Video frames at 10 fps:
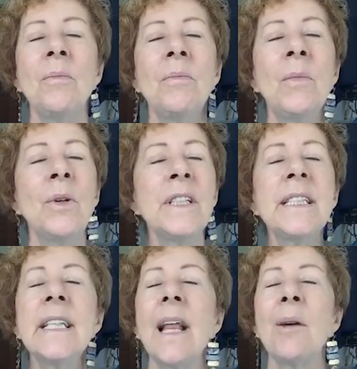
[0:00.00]
More
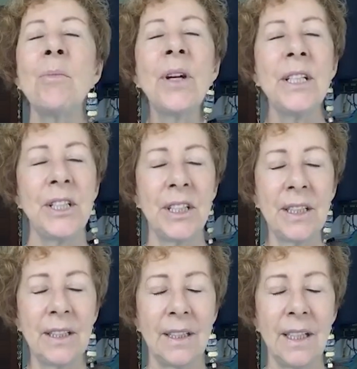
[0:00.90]
celebration
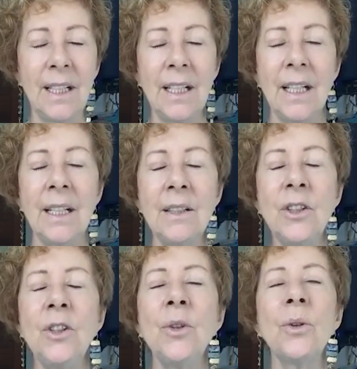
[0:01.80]
in
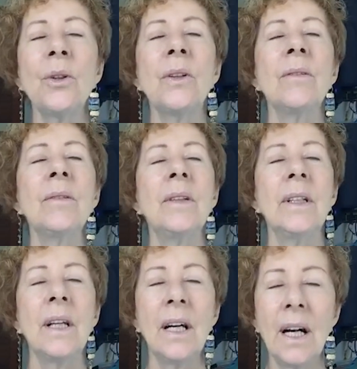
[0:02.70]
your
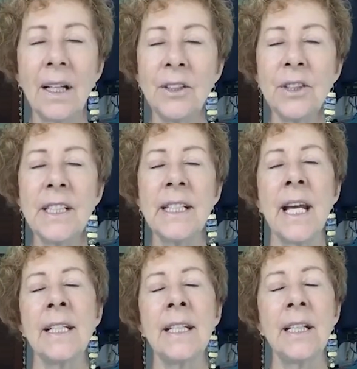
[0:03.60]

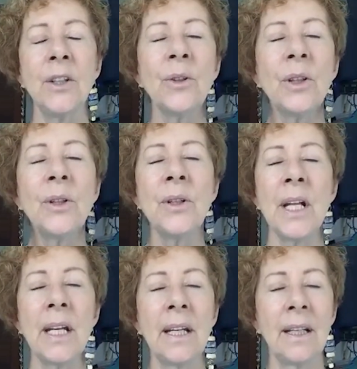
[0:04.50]
understanding, your
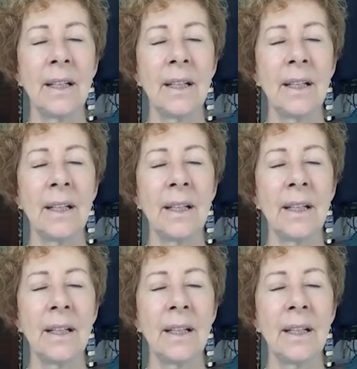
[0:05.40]
learning.